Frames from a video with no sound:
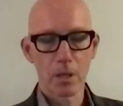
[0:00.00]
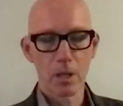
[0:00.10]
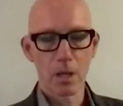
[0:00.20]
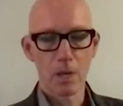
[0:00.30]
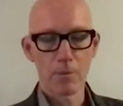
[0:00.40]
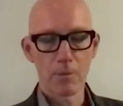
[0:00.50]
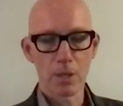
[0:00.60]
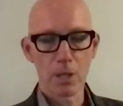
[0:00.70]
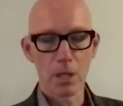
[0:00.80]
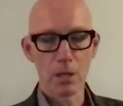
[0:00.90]
Uh, I'm
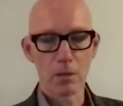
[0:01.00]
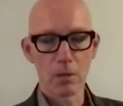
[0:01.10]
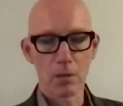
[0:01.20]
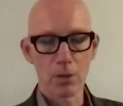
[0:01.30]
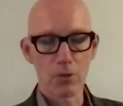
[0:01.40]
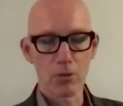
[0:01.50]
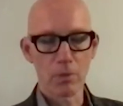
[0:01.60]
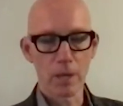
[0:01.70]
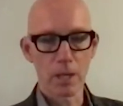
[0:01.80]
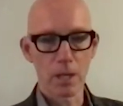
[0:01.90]
seeing on social
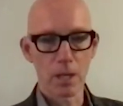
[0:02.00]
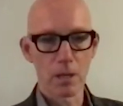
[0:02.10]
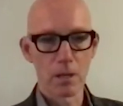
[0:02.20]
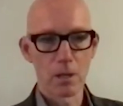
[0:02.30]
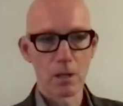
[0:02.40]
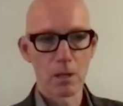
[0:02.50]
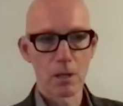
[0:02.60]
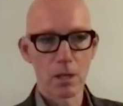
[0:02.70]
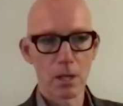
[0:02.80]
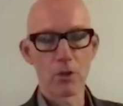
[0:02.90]
media
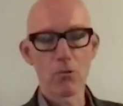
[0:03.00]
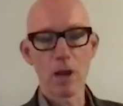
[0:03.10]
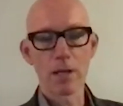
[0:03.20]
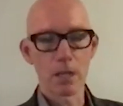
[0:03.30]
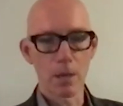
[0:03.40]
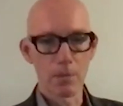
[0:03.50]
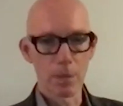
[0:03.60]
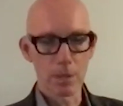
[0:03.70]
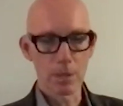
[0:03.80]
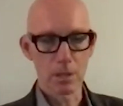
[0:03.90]
even greater
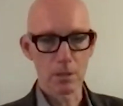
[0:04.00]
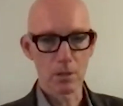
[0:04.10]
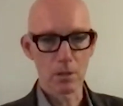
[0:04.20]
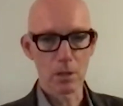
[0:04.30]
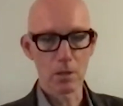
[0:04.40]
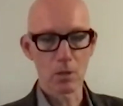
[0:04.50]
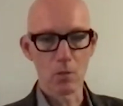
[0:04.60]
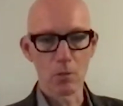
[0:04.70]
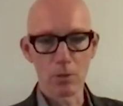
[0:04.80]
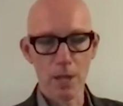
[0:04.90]
numbers in
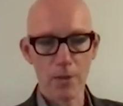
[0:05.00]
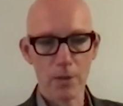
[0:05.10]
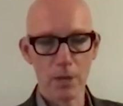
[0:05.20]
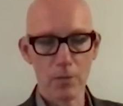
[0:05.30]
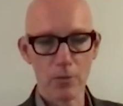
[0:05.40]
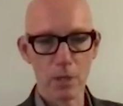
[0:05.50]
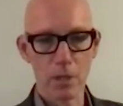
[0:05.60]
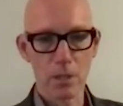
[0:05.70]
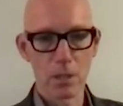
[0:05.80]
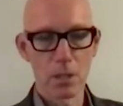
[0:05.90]
Global South
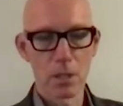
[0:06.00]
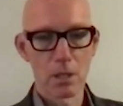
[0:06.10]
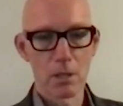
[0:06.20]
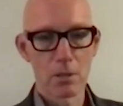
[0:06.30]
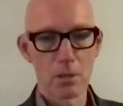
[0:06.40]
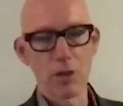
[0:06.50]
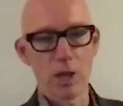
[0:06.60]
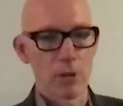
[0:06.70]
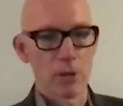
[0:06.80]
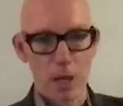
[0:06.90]
countries to
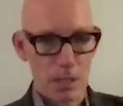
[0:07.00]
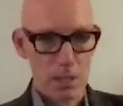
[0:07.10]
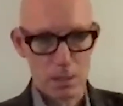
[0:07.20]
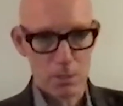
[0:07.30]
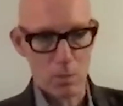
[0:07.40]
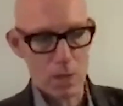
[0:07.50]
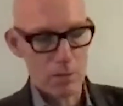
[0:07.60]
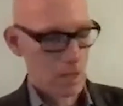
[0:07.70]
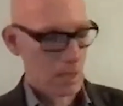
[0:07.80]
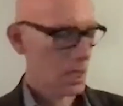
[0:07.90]
generalize in this way.
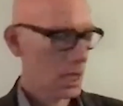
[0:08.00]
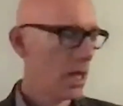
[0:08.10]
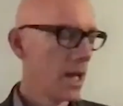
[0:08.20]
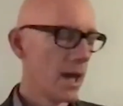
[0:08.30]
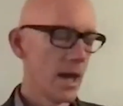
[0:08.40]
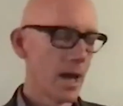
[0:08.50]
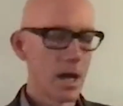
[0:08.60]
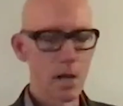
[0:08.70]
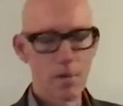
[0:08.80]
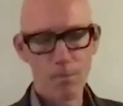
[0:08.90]

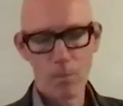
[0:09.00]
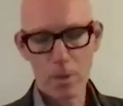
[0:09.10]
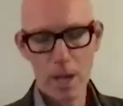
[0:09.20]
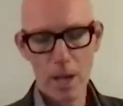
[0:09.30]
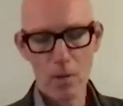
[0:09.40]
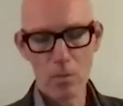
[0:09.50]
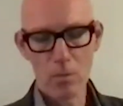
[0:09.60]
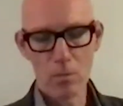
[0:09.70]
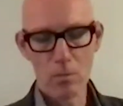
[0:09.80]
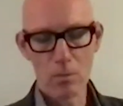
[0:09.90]
Uh, now,